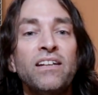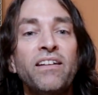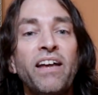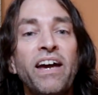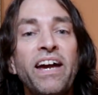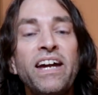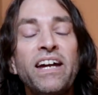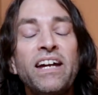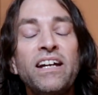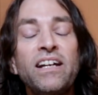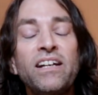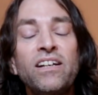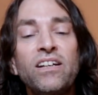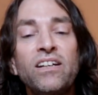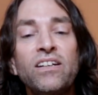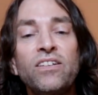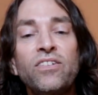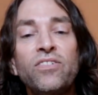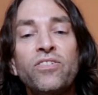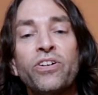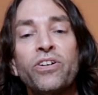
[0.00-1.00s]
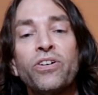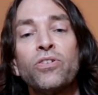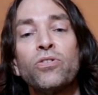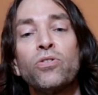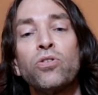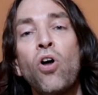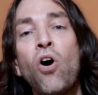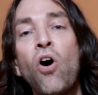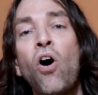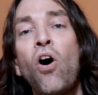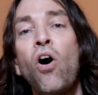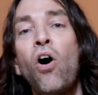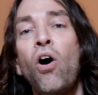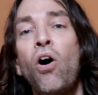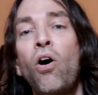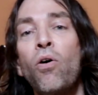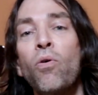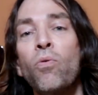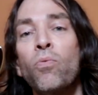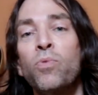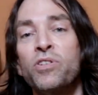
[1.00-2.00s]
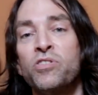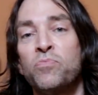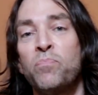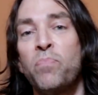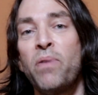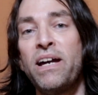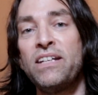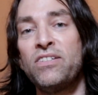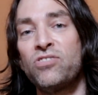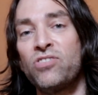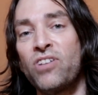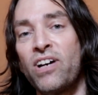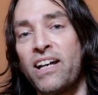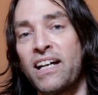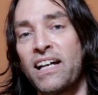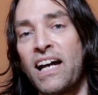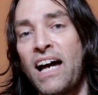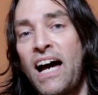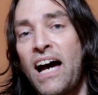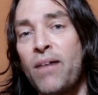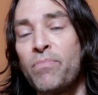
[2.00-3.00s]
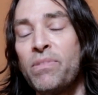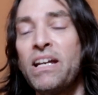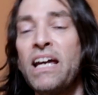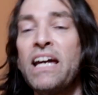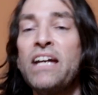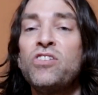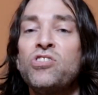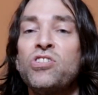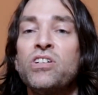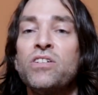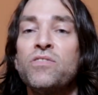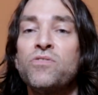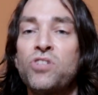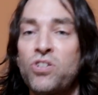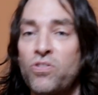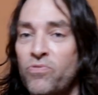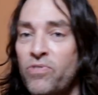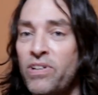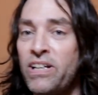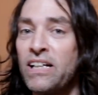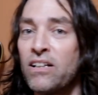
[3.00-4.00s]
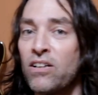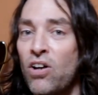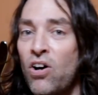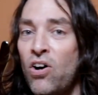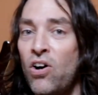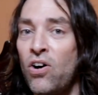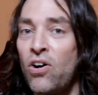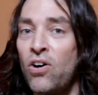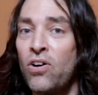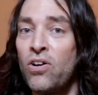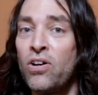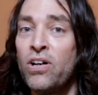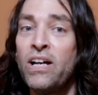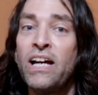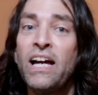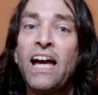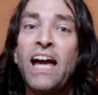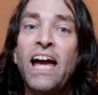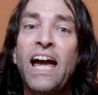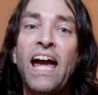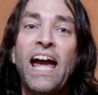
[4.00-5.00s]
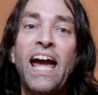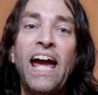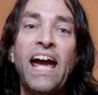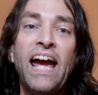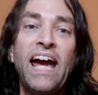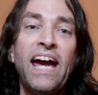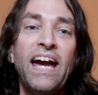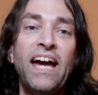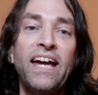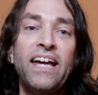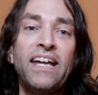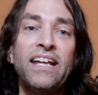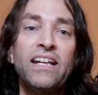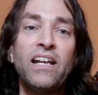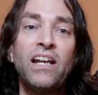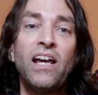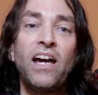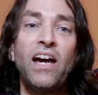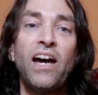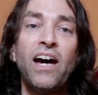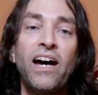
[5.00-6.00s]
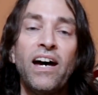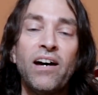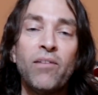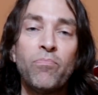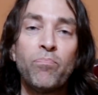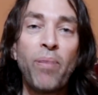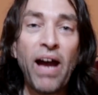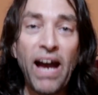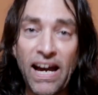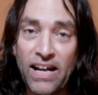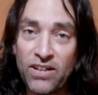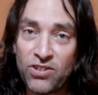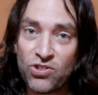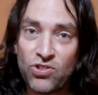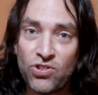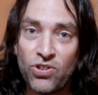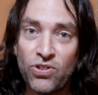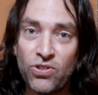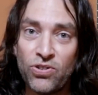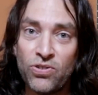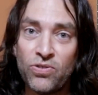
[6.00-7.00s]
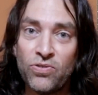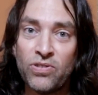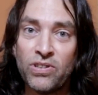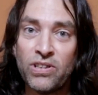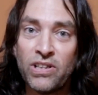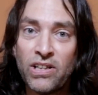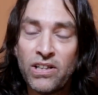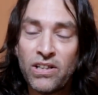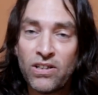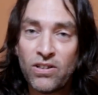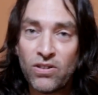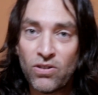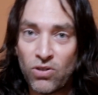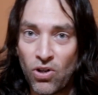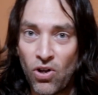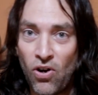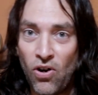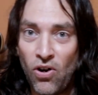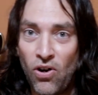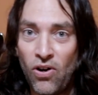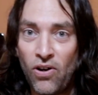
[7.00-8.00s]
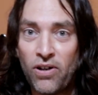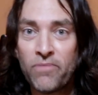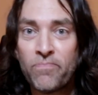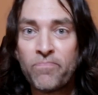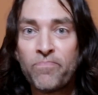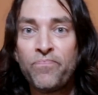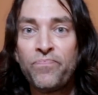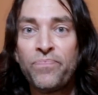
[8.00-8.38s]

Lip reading: their law was based on a combination of Sharia law and Pashtun law.